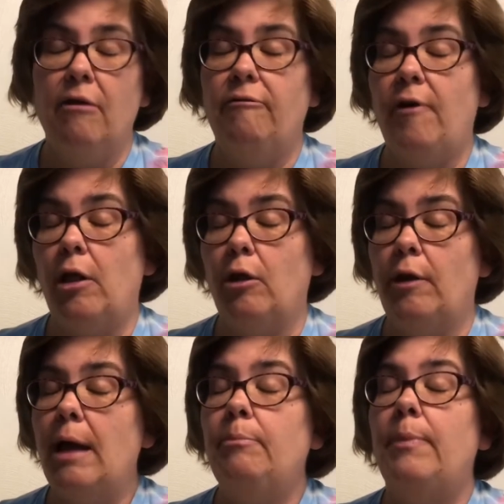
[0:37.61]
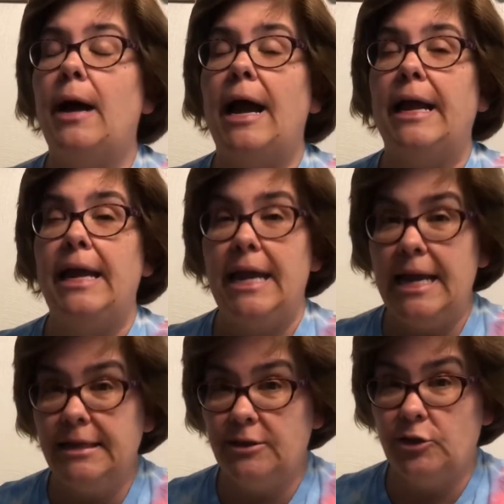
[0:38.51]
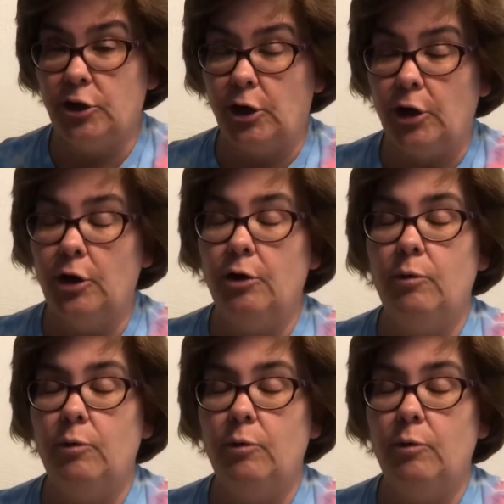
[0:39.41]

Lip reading: followed up by Easter,